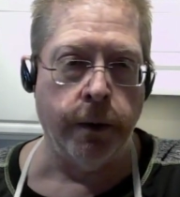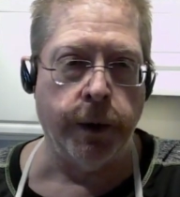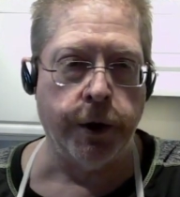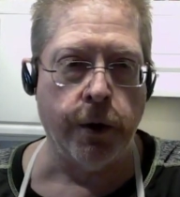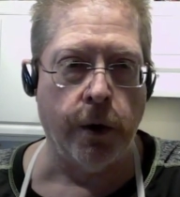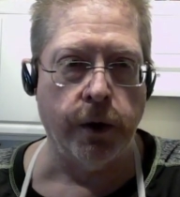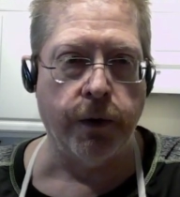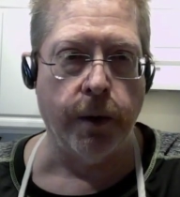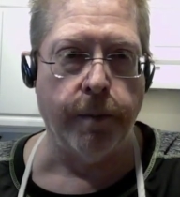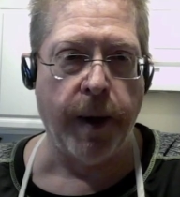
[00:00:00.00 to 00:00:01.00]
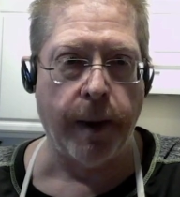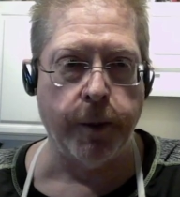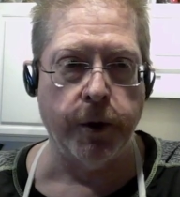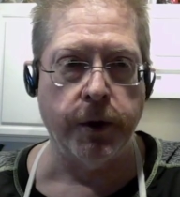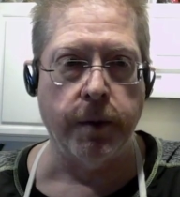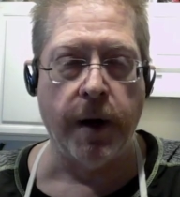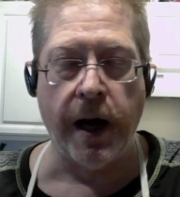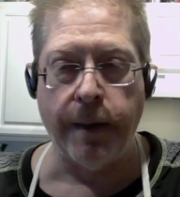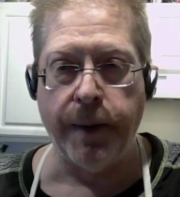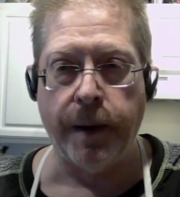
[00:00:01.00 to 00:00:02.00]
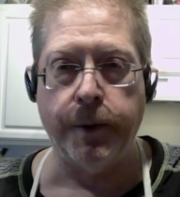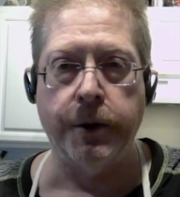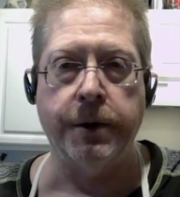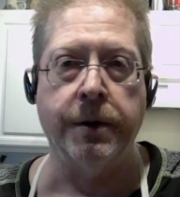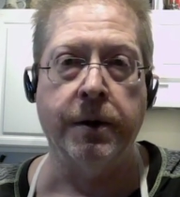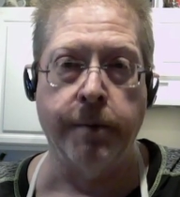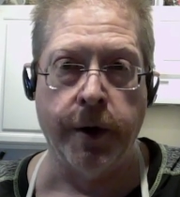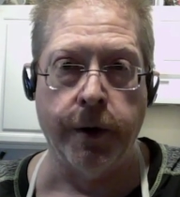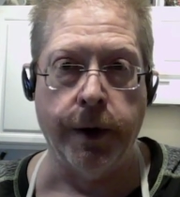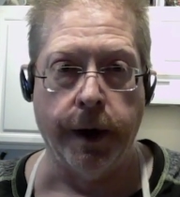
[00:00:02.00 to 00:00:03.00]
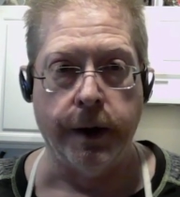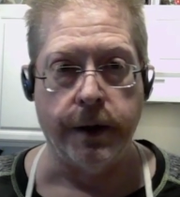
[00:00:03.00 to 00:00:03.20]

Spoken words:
which calls for peppers, some hot peppers, and some other things.